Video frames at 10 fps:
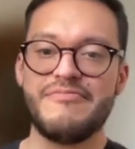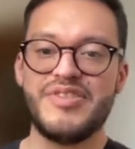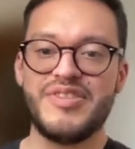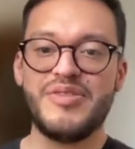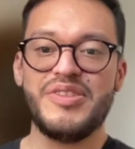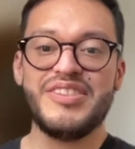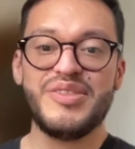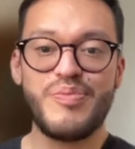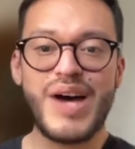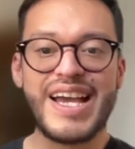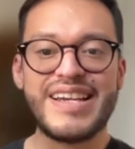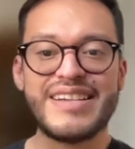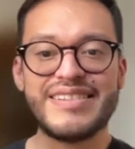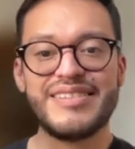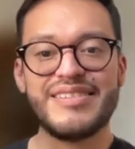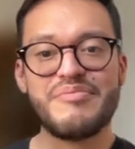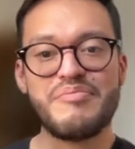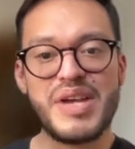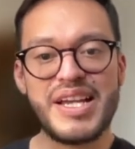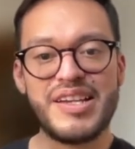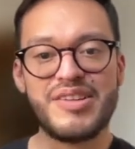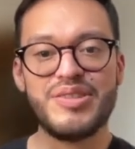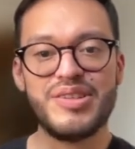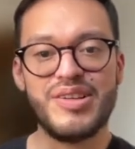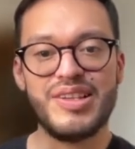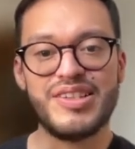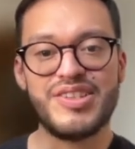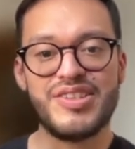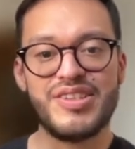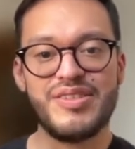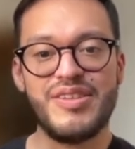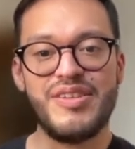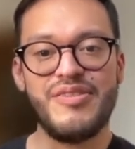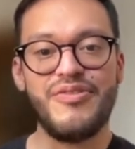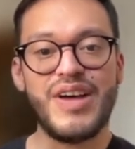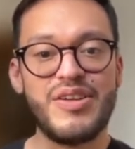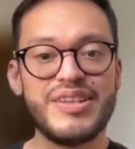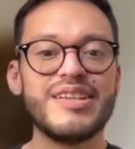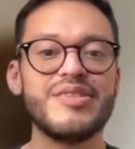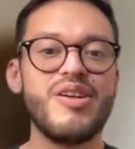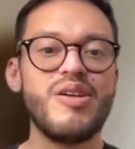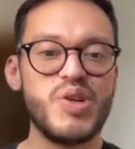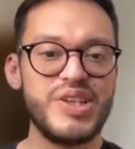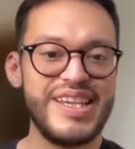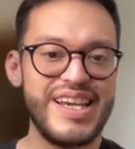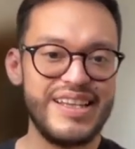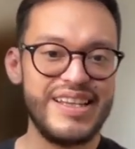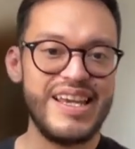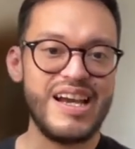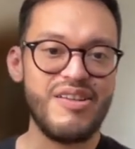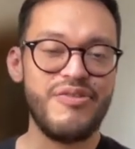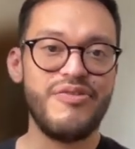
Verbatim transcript: So there's biased medical knowledge founded upon the idea of